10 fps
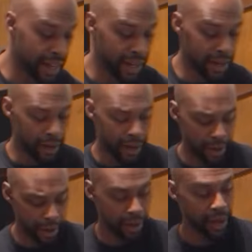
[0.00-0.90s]
here,
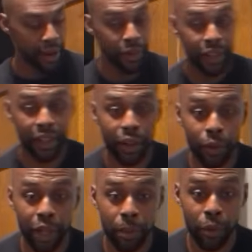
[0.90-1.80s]
everything that we're going
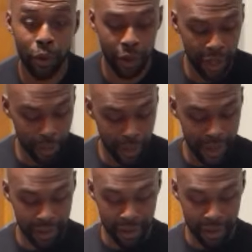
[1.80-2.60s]
to be working with.